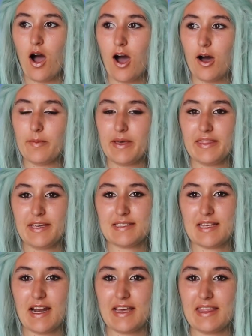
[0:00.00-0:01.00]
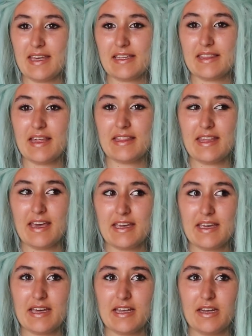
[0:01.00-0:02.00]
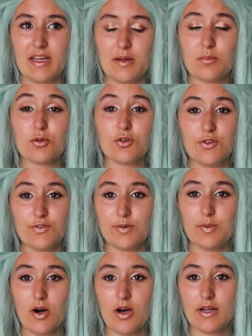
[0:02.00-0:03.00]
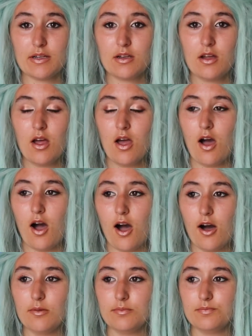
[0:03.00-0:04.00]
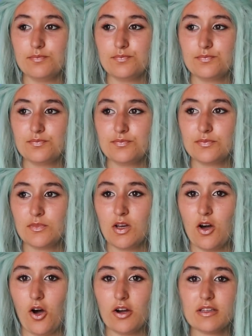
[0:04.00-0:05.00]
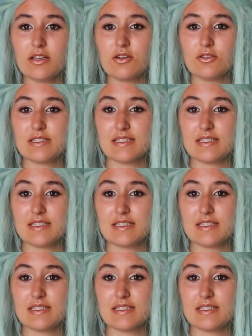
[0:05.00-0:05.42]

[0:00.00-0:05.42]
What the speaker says: and things that I think that they can improve upon. On a little